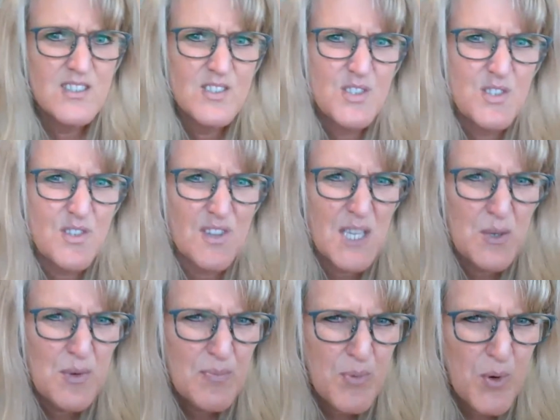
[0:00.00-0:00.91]
"Do you
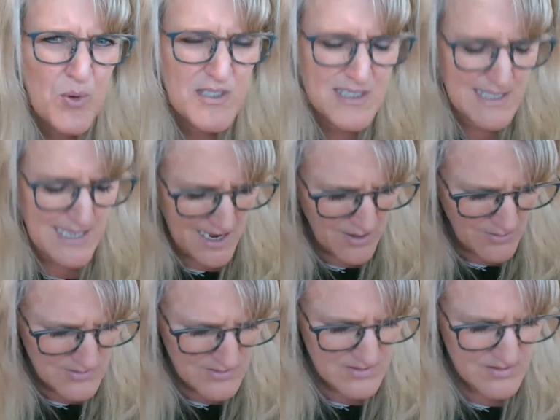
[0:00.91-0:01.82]
think we've broken
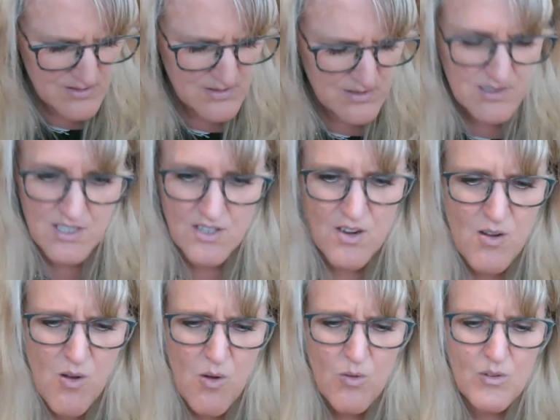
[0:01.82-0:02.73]
down?" "I don't
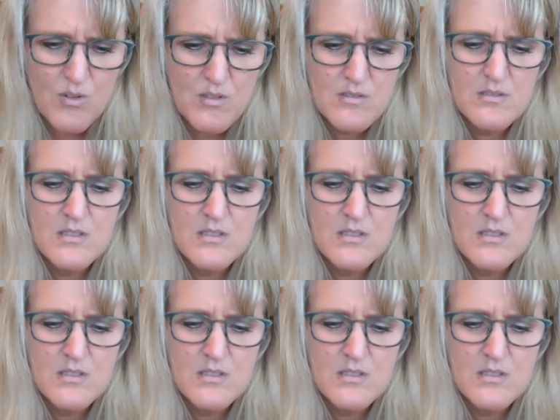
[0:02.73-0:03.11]
know."